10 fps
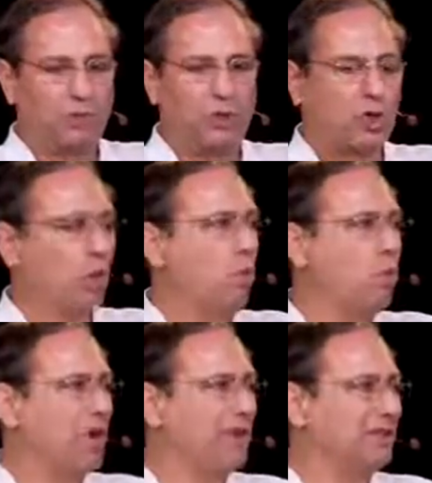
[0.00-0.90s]
no
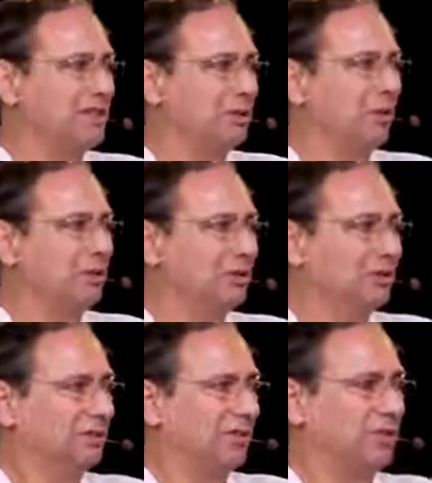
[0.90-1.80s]
way
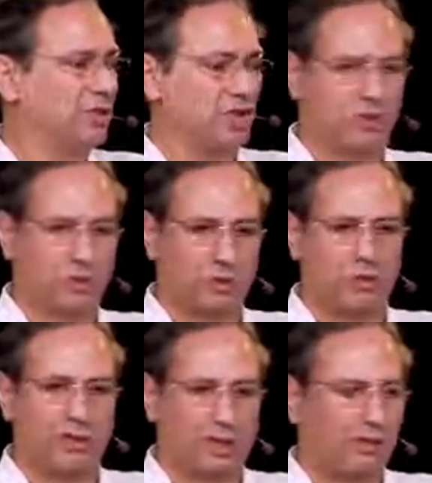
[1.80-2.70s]
FPGAs would be
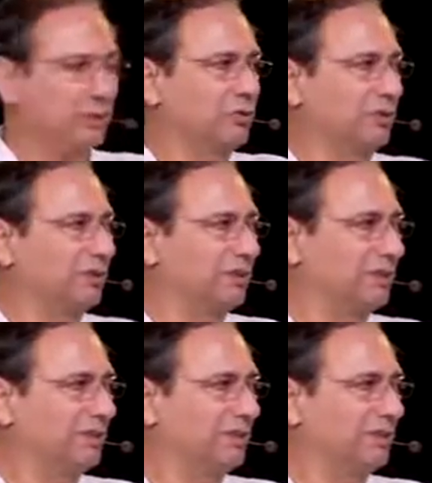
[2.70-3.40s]
in algo trading.